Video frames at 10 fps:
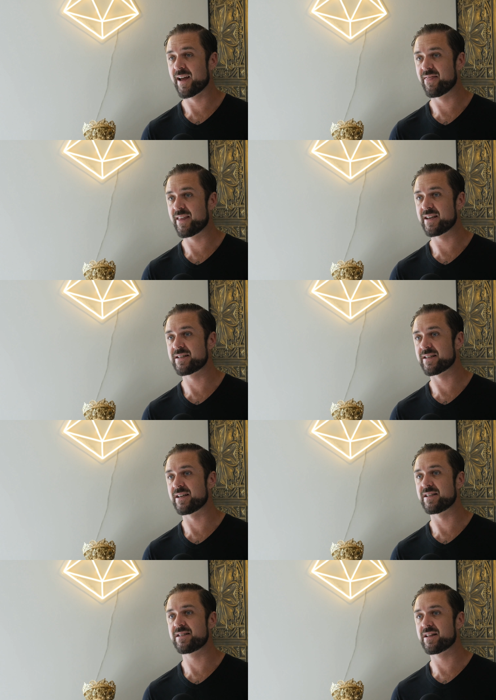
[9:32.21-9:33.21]
And this
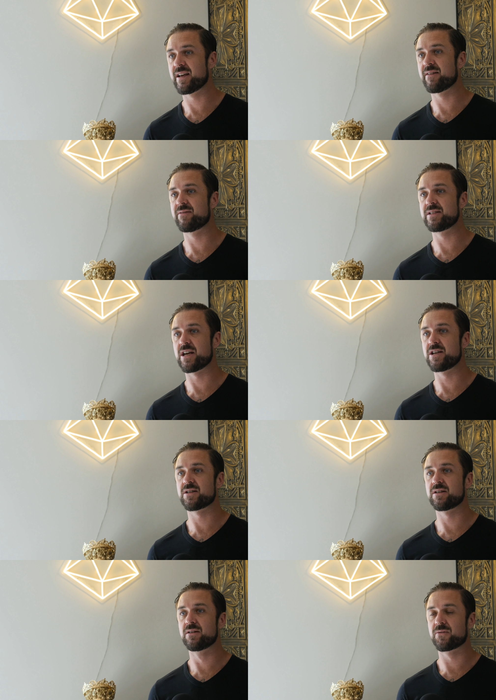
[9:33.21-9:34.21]
is the
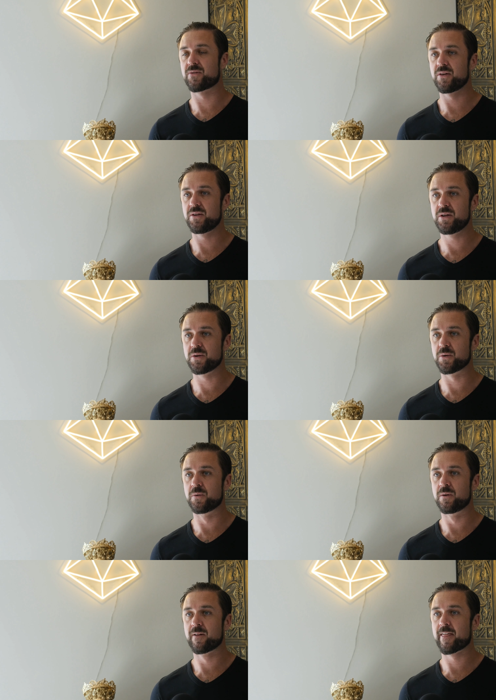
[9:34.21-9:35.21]
invitation for you
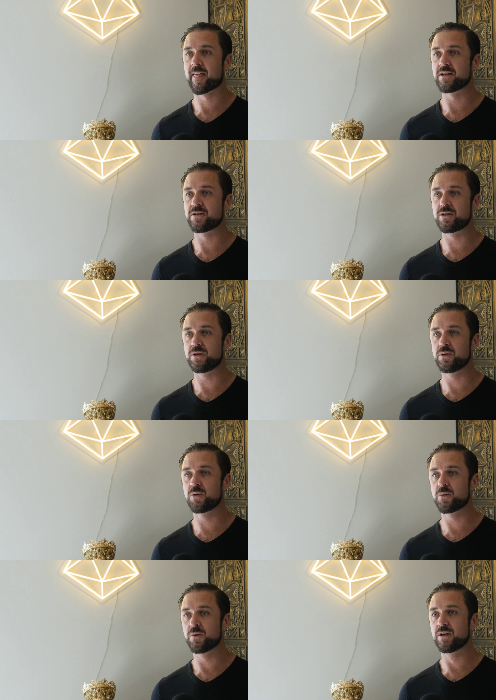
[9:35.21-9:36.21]
as
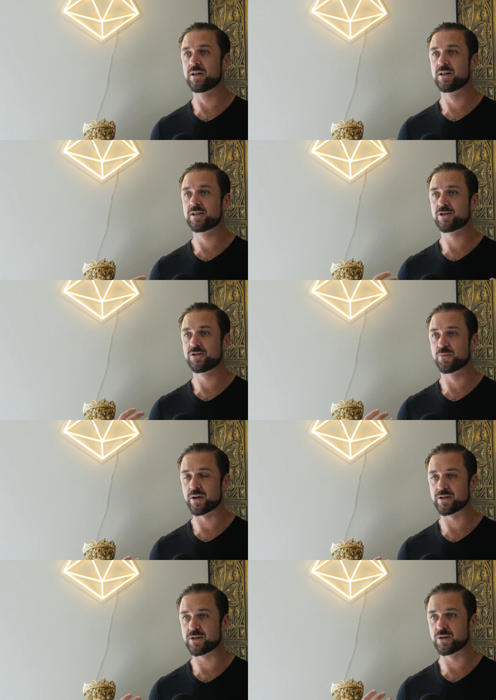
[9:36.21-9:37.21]
you
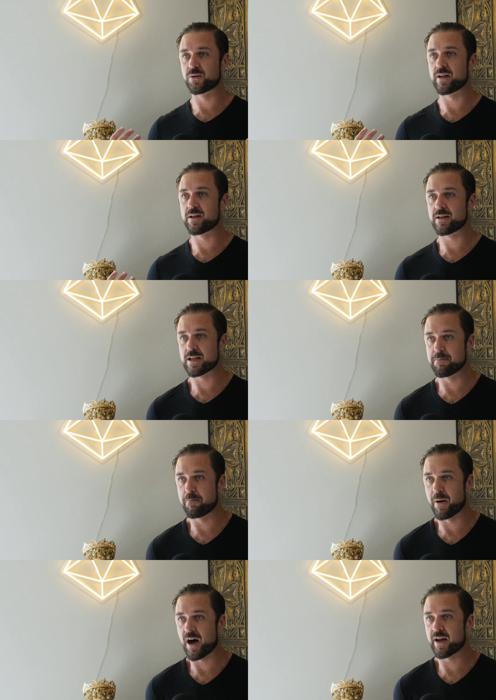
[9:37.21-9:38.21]
want to
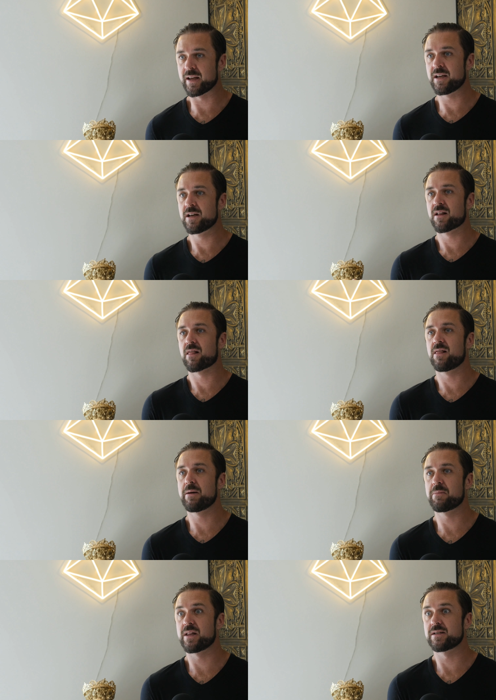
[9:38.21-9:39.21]
embody
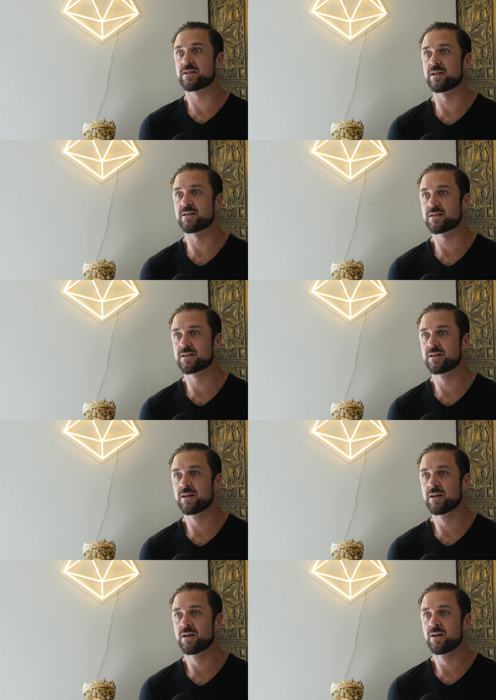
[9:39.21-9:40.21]
limitlessness.
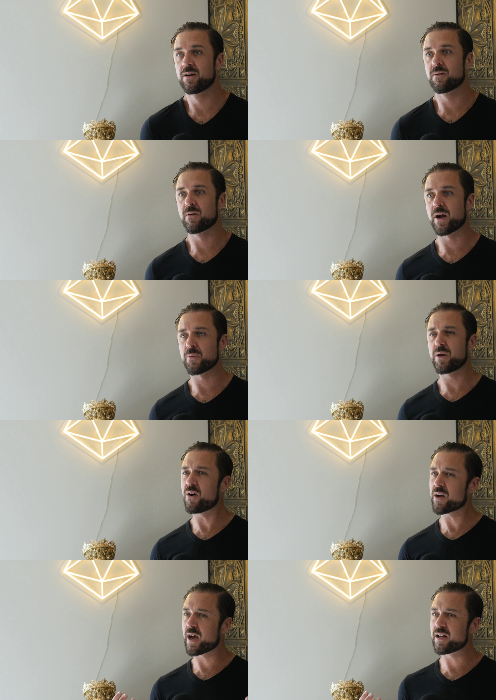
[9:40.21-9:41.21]
Right? We
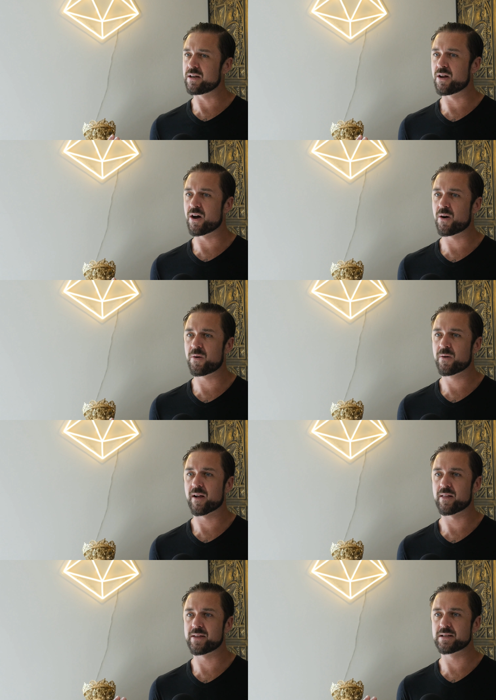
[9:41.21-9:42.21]
all kind of know
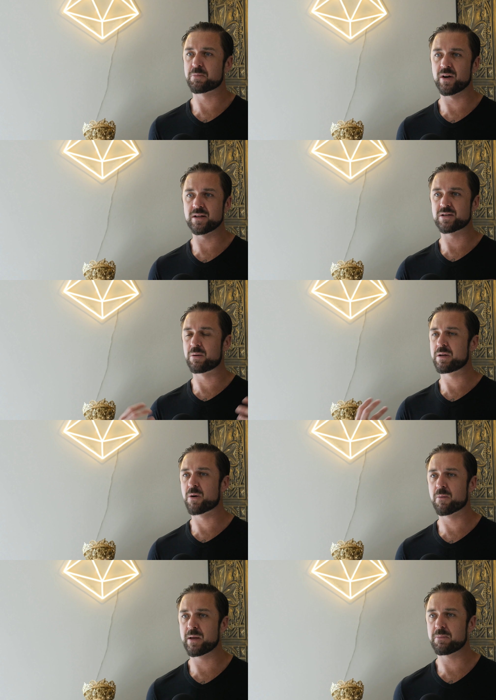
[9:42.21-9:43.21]
at this point, so many
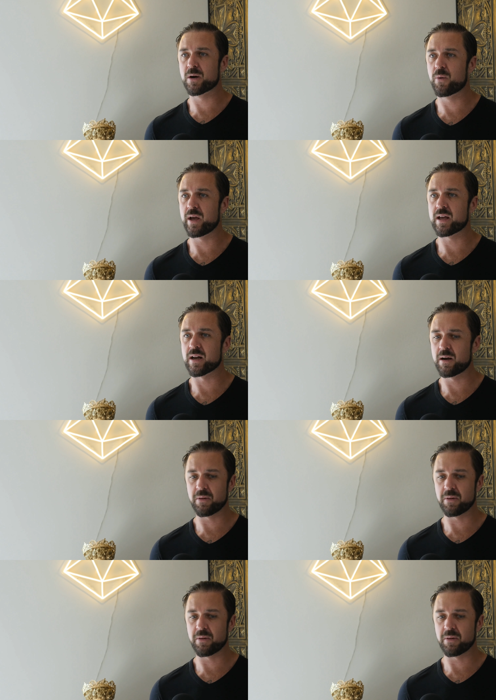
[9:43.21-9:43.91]
more people are waking up.